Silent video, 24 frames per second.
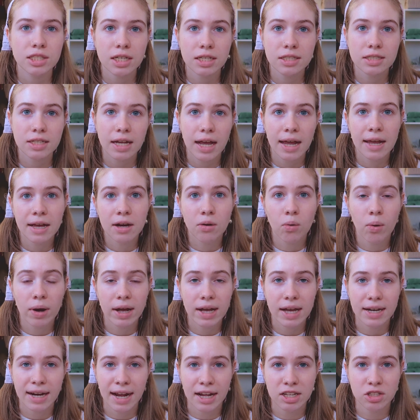Just a
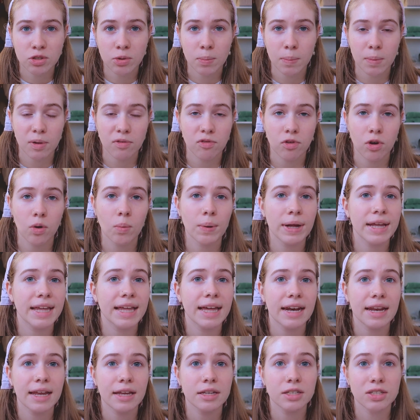quick announcement before we
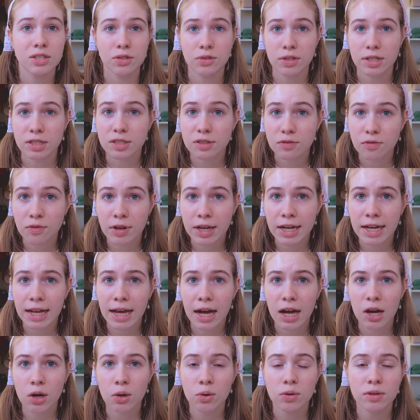get into this
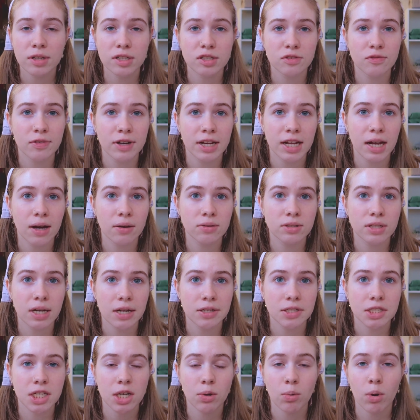video. This video
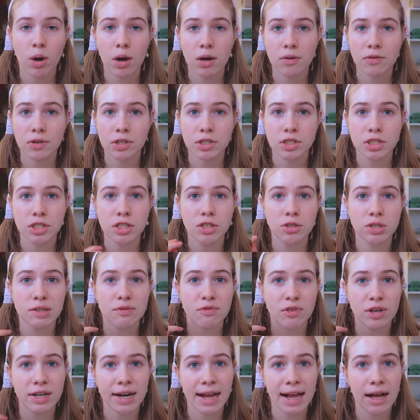does go over 2
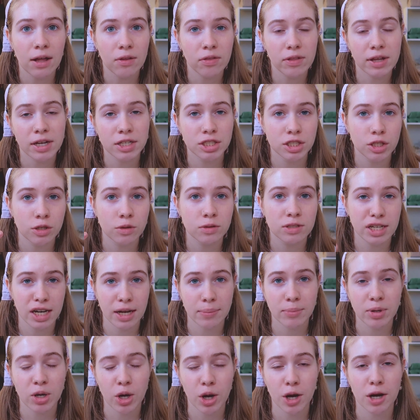different health issues that
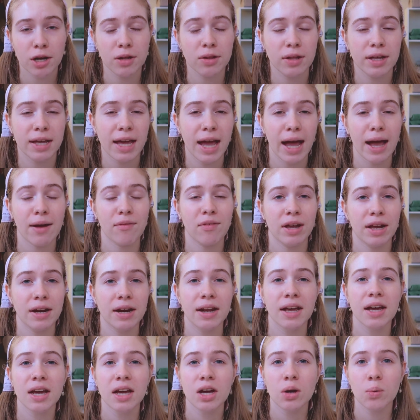I'm currently
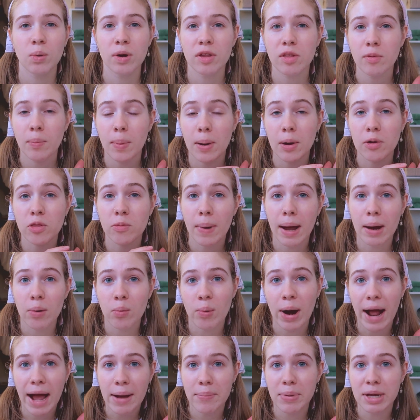having with both my
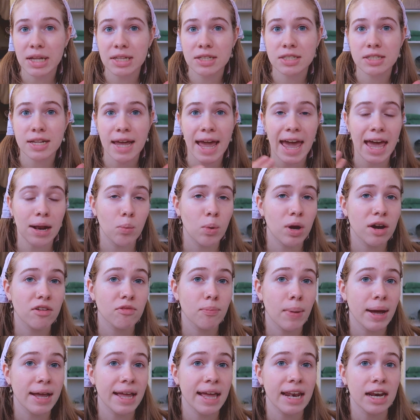rabbits and one of
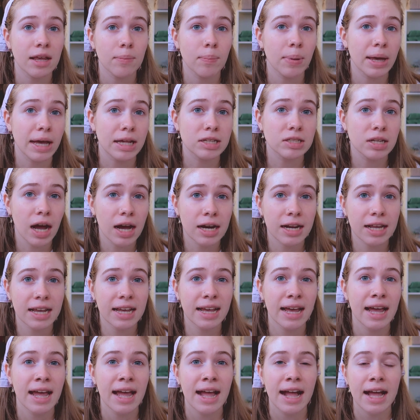my guinea pigs,
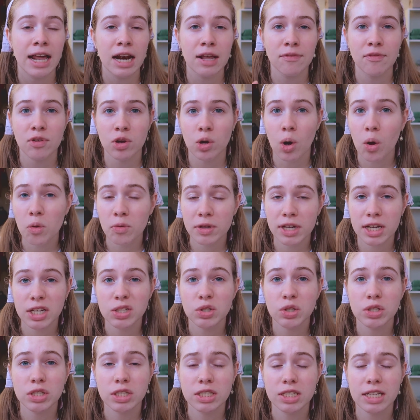Honey. And if you're only
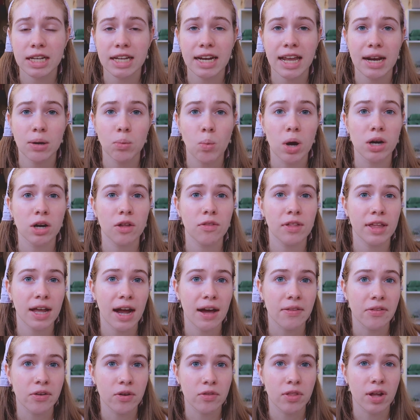interested in one or the
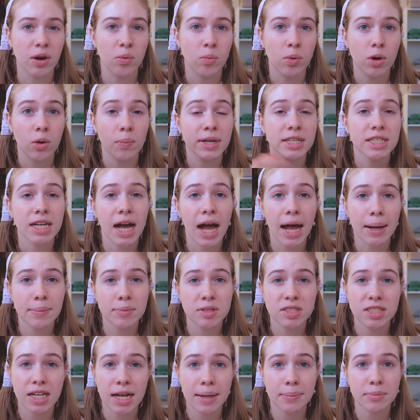other, there will be
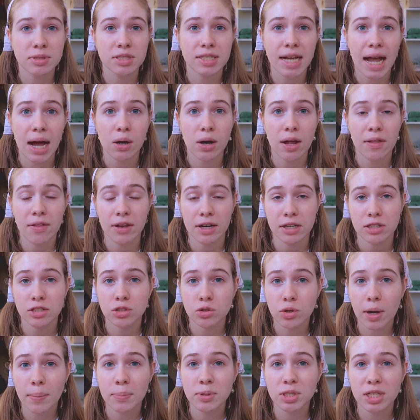timestamps down in the
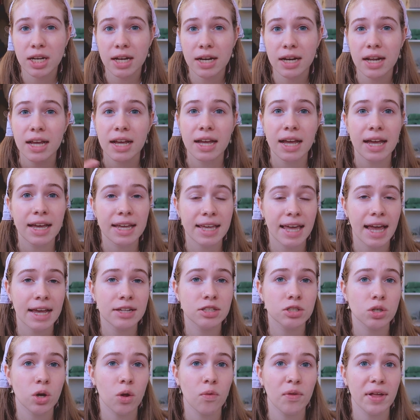description in
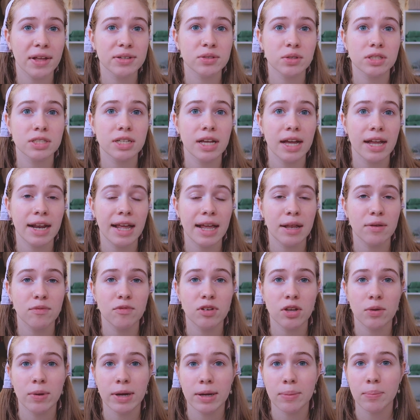case you're only interested in
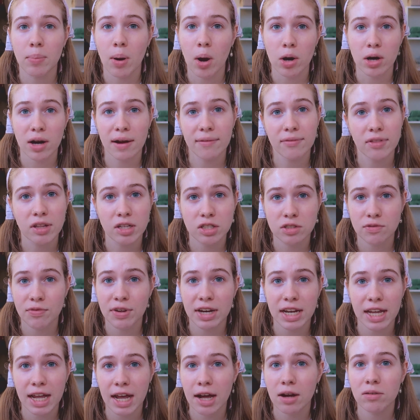viewing part of this
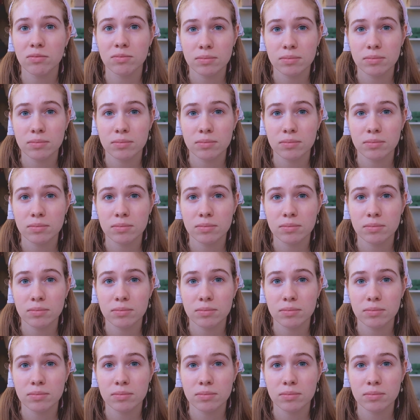video.